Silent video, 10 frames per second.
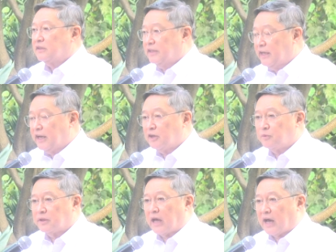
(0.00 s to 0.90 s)
dealing
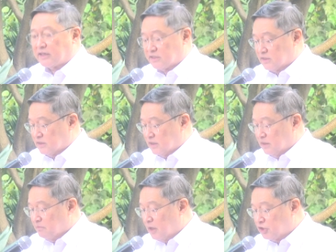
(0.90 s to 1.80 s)
with us
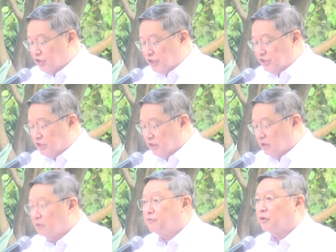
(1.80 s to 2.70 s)
much
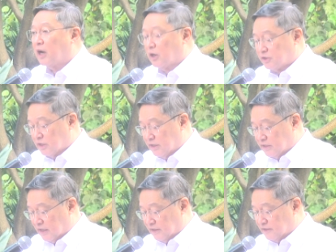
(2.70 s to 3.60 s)
easier for our
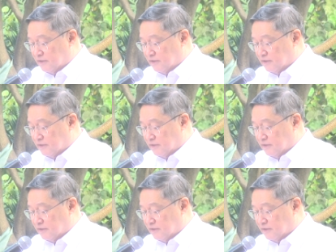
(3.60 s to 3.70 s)
citizens.